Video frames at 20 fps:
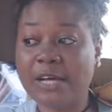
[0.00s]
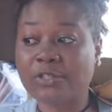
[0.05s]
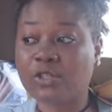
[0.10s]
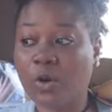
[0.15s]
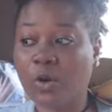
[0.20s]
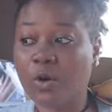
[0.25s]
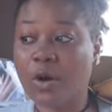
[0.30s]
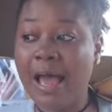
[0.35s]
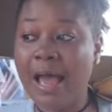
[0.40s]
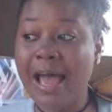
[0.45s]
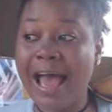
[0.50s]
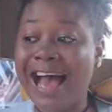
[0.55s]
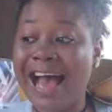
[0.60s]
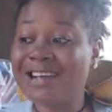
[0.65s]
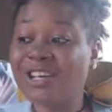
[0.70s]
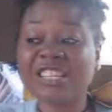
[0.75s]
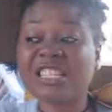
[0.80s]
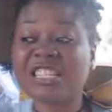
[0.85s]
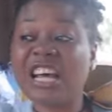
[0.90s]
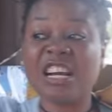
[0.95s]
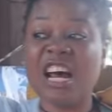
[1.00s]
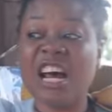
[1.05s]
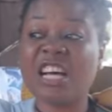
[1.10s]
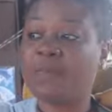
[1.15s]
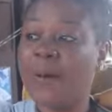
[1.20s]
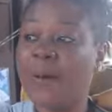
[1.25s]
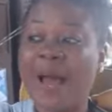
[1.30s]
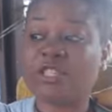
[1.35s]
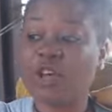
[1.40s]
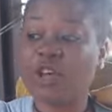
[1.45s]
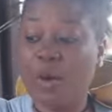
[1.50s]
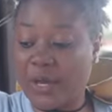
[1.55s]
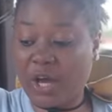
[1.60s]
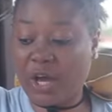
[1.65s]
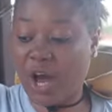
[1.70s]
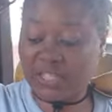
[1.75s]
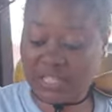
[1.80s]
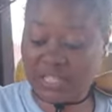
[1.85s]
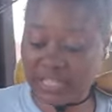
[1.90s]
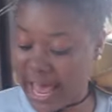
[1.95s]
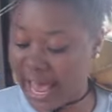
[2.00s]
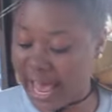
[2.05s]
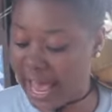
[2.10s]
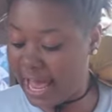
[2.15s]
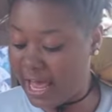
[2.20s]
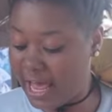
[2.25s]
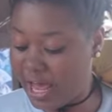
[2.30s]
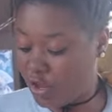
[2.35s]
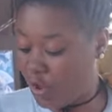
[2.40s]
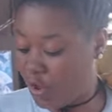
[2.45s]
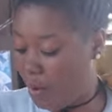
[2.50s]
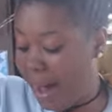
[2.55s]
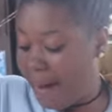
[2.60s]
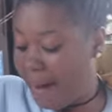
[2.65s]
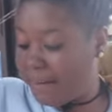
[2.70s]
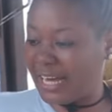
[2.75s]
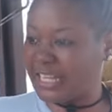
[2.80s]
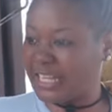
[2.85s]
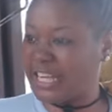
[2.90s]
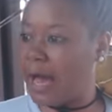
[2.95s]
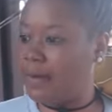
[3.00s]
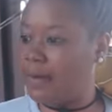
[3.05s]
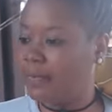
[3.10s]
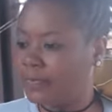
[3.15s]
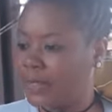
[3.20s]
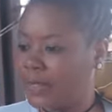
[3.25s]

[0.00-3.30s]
place. I just respect you because it's my business. Don't put my